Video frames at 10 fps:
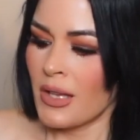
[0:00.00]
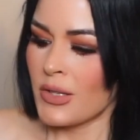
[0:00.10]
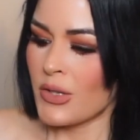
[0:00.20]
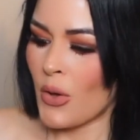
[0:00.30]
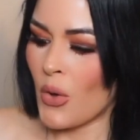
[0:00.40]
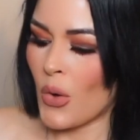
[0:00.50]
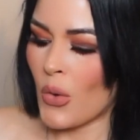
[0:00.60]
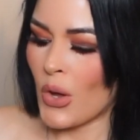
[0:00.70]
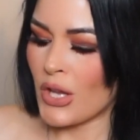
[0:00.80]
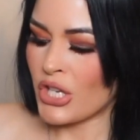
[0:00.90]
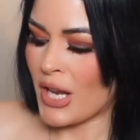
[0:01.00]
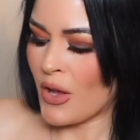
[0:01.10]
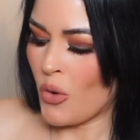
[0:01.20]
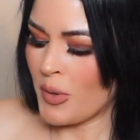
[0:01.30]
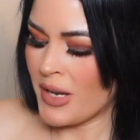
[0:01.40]
So should I
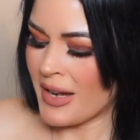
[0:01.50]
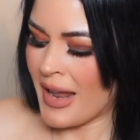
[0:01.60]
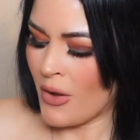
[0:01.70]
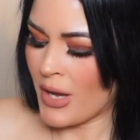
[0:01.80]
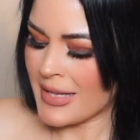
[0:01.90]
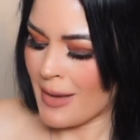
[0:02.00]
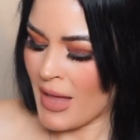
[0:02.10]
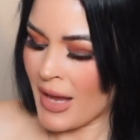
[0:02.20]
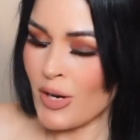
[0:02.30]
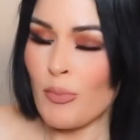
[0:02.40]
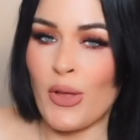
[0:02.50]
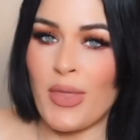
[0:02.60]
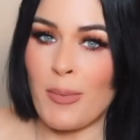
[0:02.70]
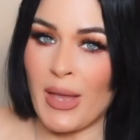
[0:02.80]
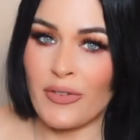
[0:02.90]
open it now, guys? I'm not going to put
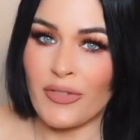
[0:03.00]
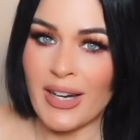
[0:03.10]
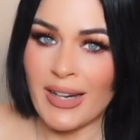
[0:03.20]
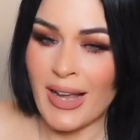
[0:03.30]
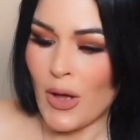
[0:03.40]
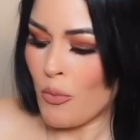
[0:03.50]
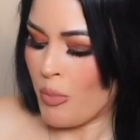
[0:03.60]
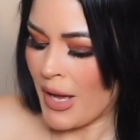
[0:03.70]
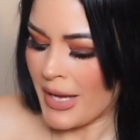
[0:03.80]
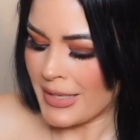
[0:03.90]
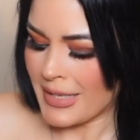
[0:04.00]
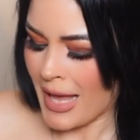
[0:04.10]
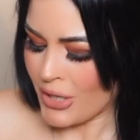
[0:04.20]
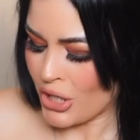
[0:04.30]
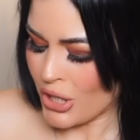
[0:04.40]
them in right now, but
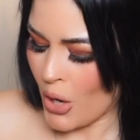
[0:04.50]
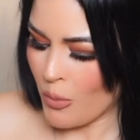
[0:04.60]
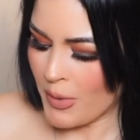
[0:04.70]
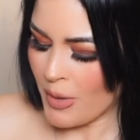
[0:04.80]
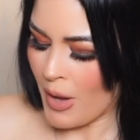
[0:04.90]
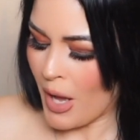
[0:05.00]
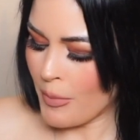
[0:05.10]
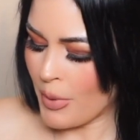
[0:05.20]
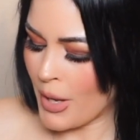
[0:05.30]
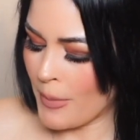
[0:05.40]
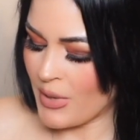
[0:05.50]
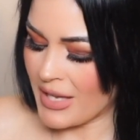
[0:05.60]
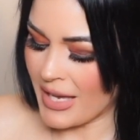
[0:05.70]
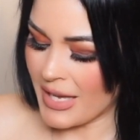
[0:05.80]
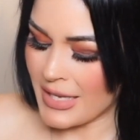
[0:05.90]
I'll just open them up
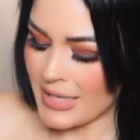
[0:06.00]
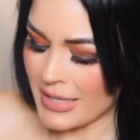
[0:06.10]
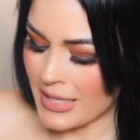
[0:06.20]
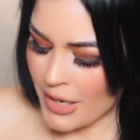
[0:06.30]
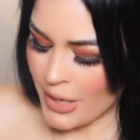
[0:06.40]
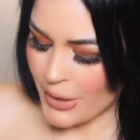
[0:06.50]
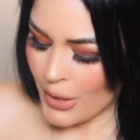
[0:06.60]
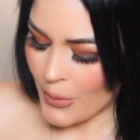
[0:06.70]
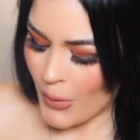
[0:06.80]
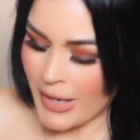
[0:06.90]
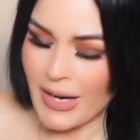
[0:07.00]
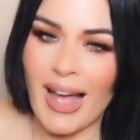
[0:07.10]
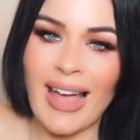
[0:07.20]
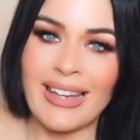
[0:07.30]
because, you know, why not?